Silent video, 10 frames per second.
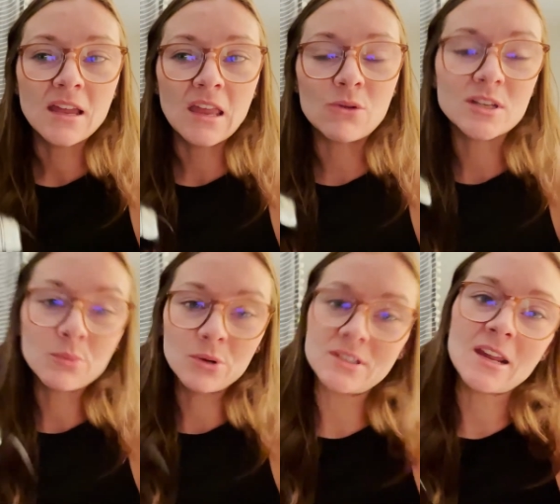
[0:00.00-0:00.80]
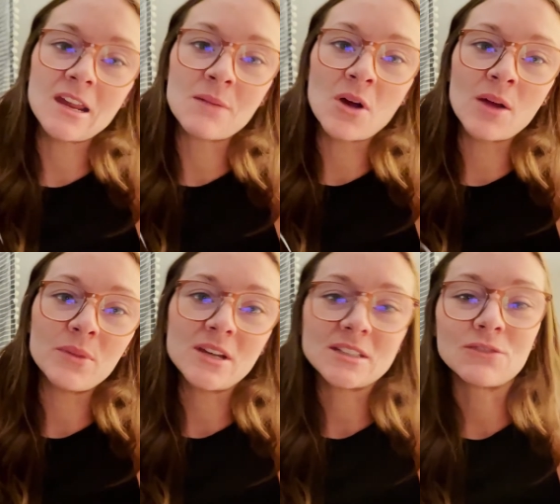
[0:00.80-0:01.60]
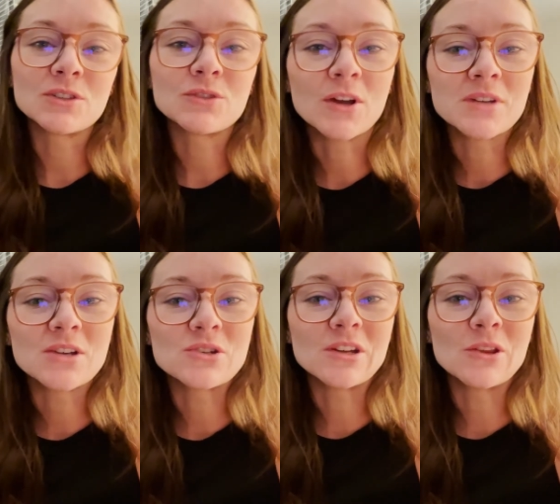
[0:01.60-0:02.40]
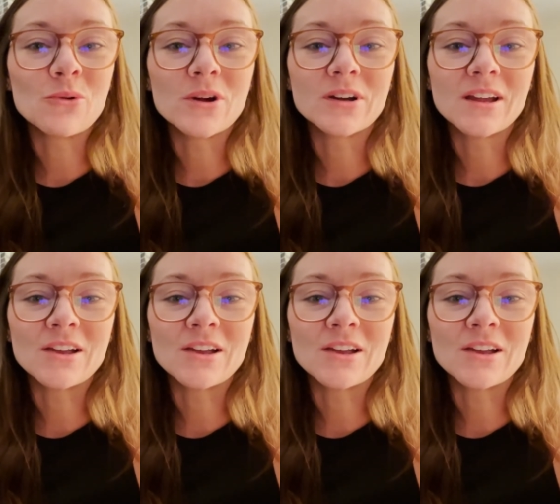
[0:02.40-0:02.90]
he was able to say game on because of his foundation in the word.